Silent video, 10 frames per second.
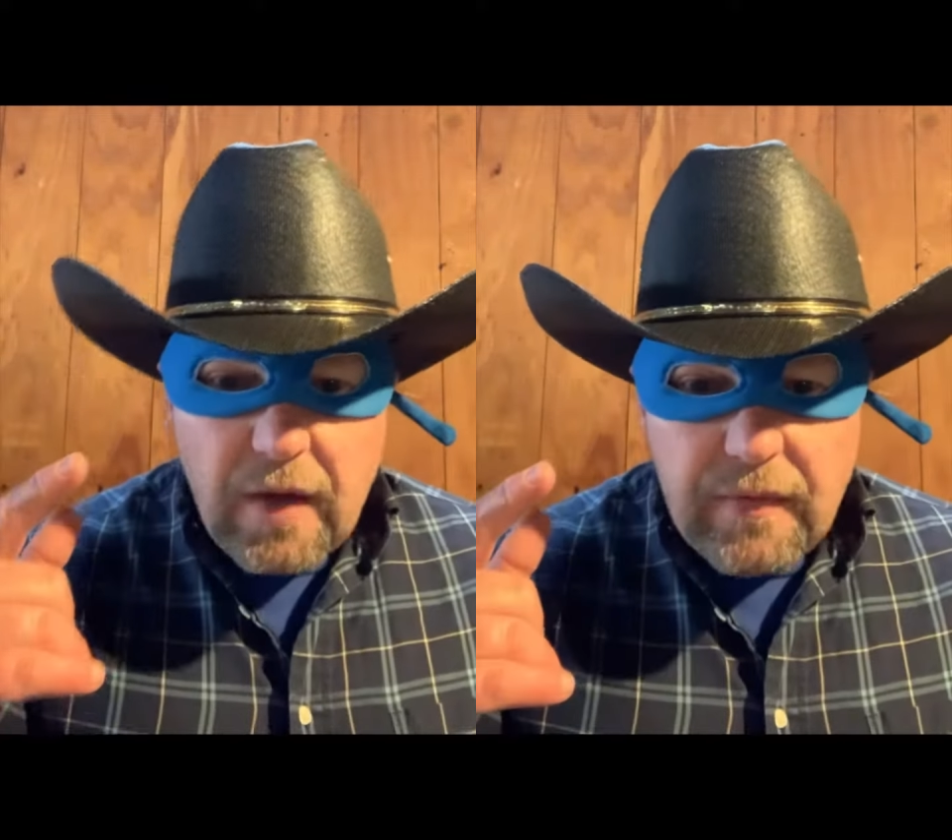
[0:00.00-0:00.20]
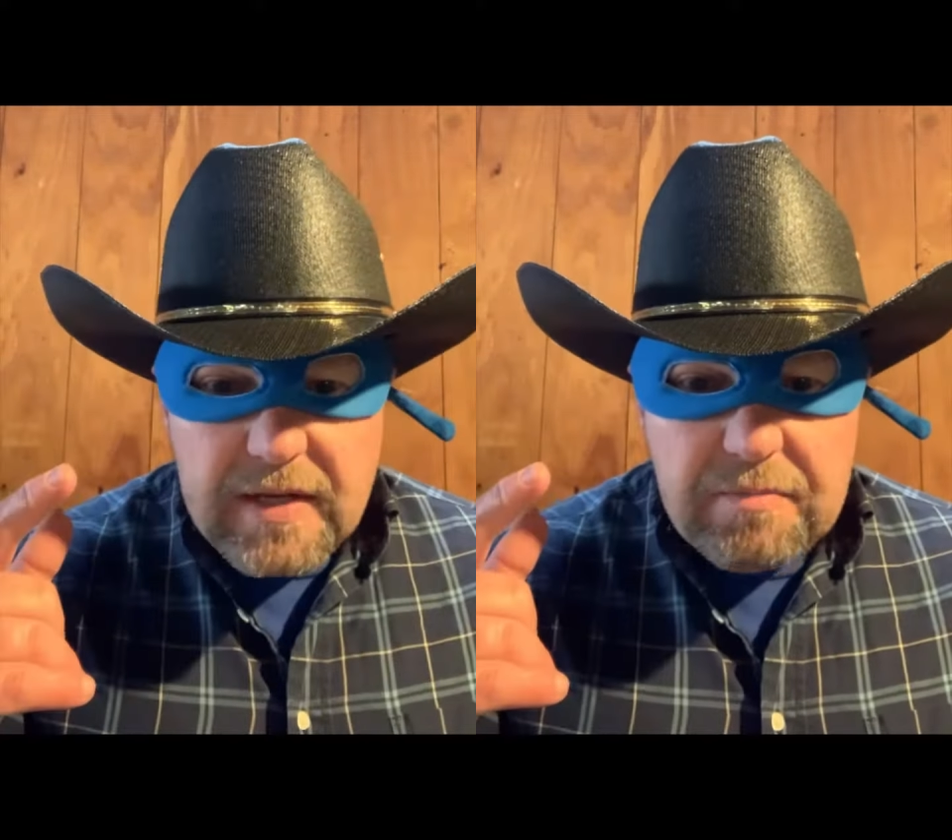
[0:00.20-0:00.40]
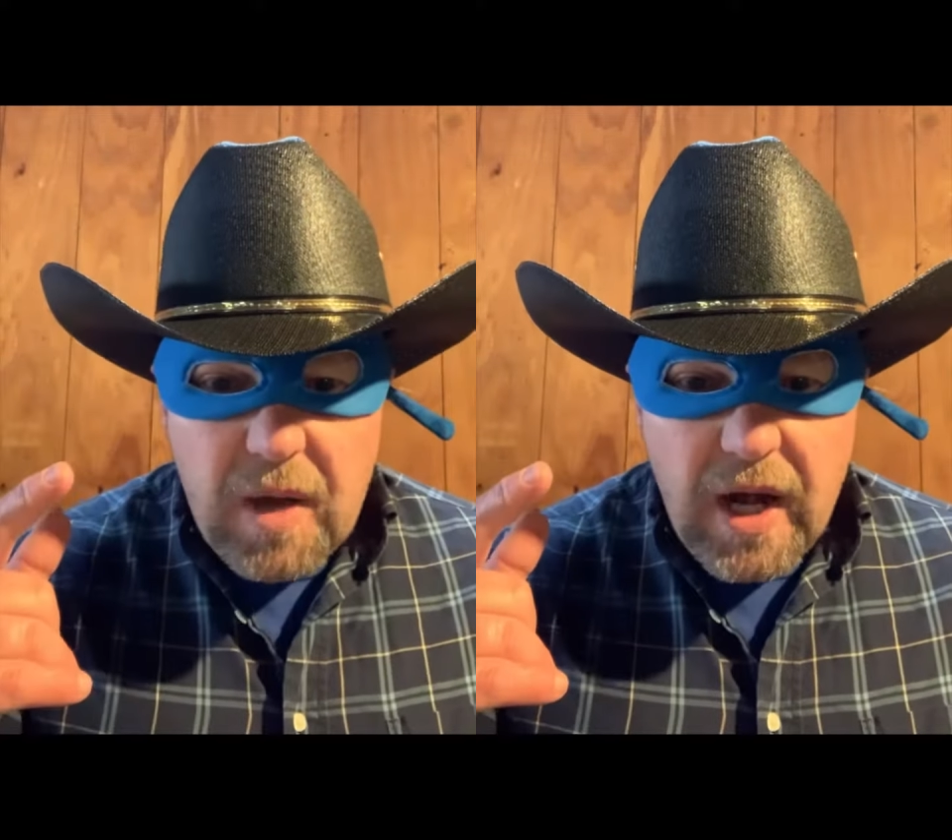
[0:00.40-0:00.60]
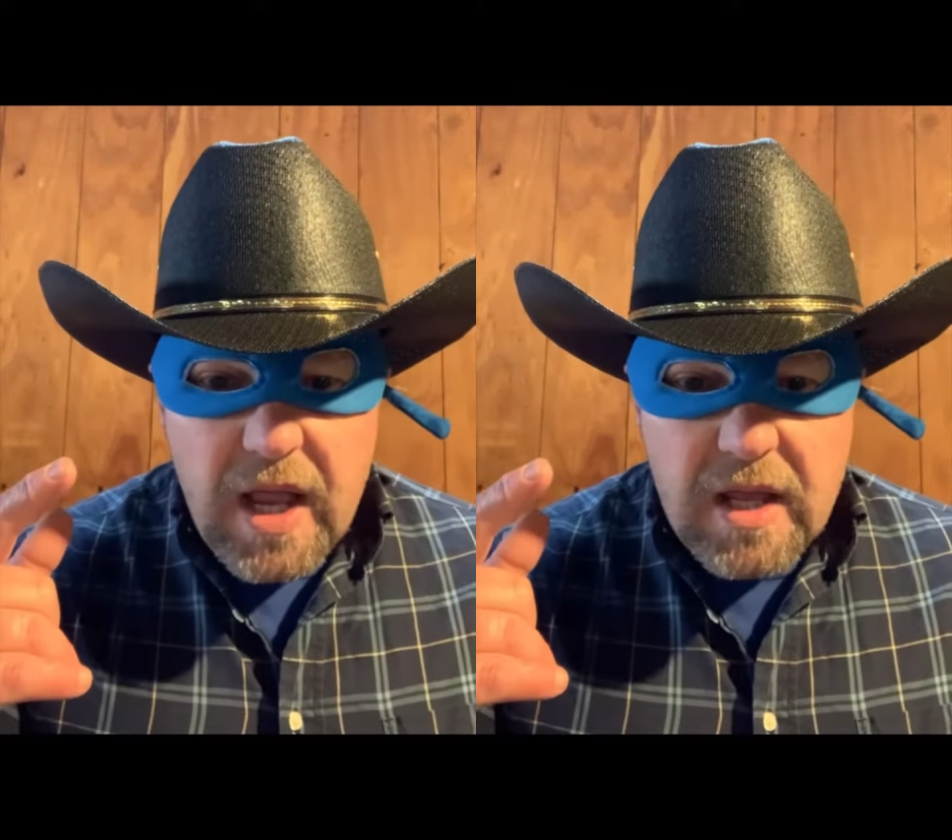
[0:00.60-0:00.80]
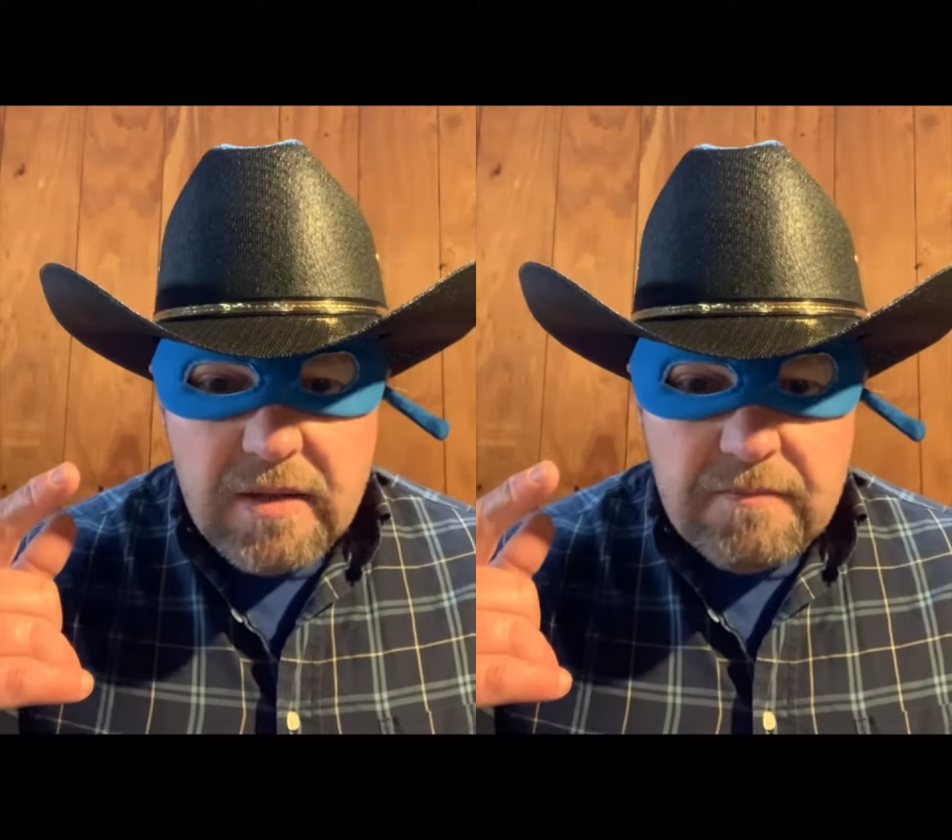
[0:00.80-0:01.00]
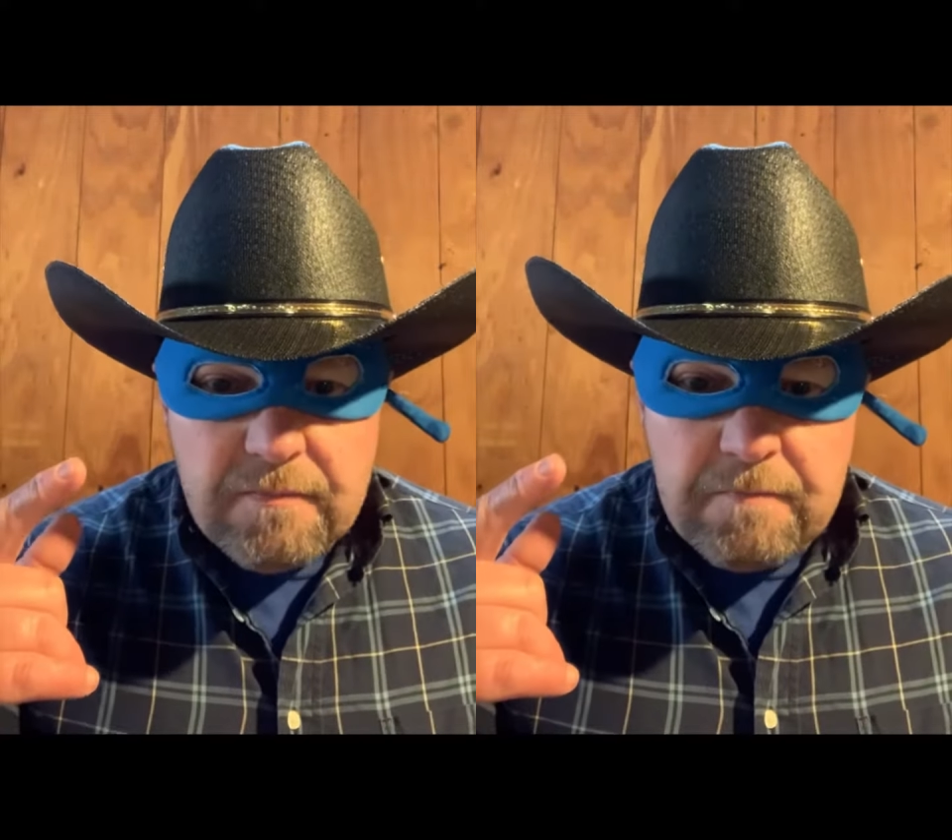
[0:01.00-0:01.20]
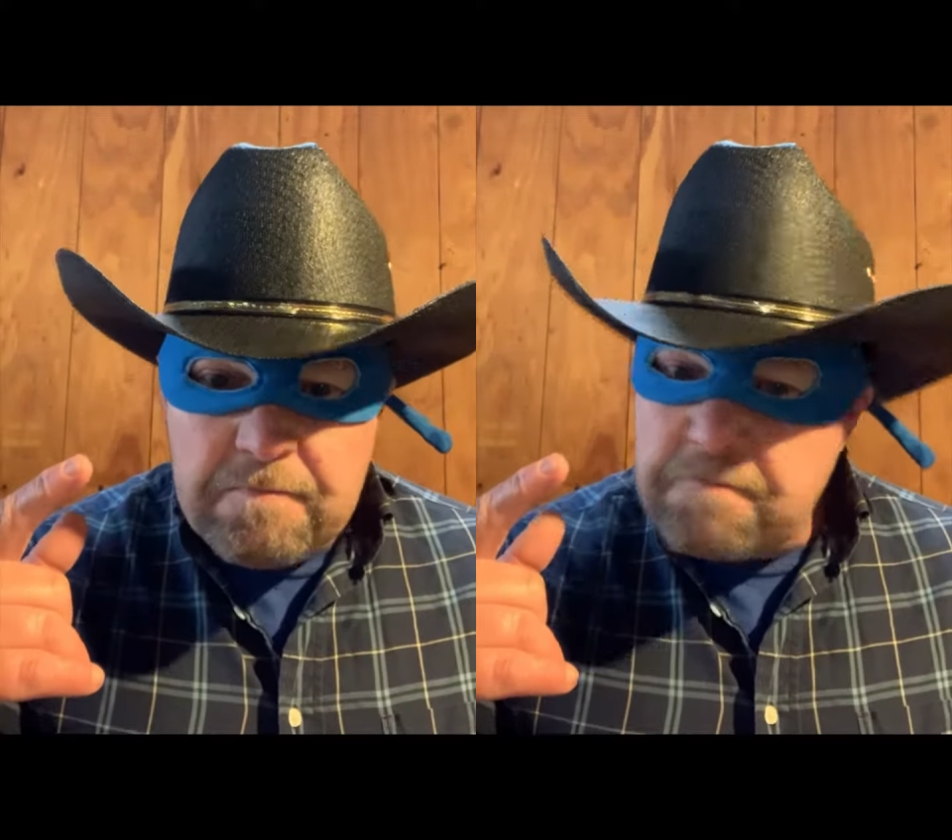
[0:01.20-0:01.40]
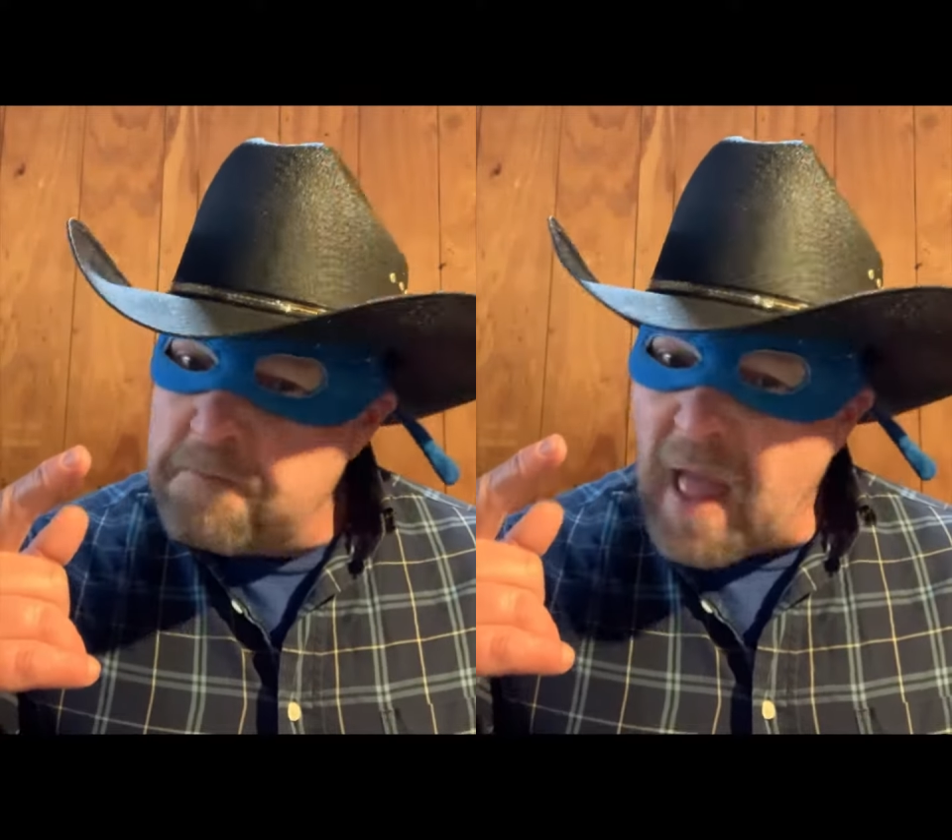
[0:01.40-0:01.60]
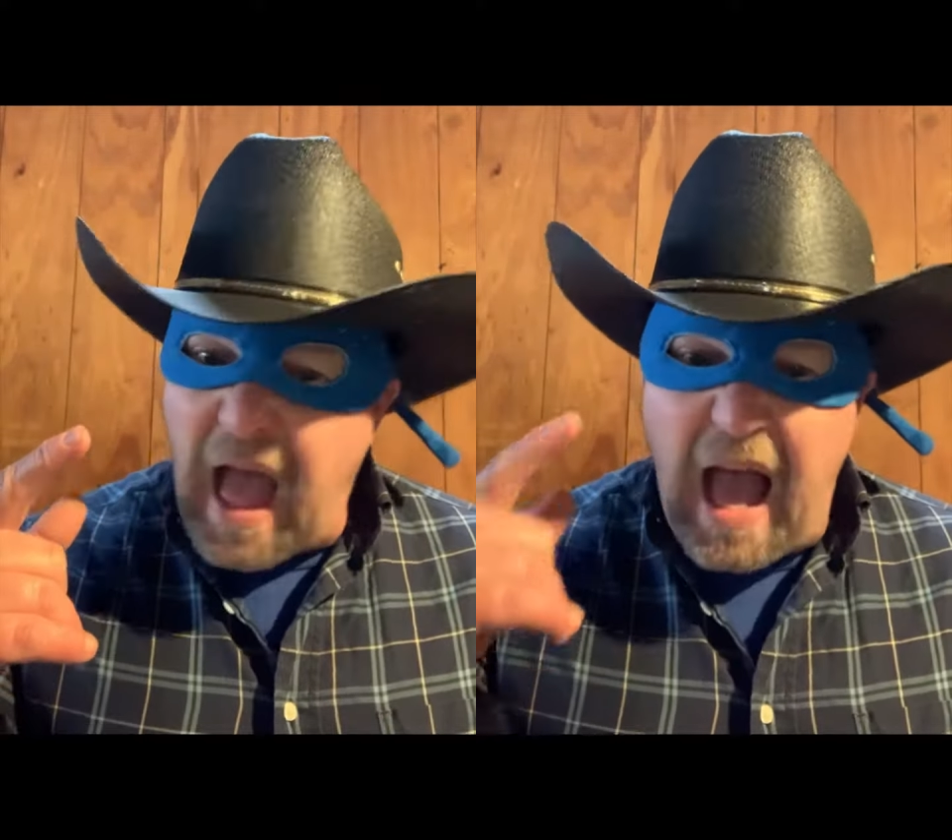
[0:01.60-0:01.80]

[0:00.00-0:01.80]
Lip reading: this money, I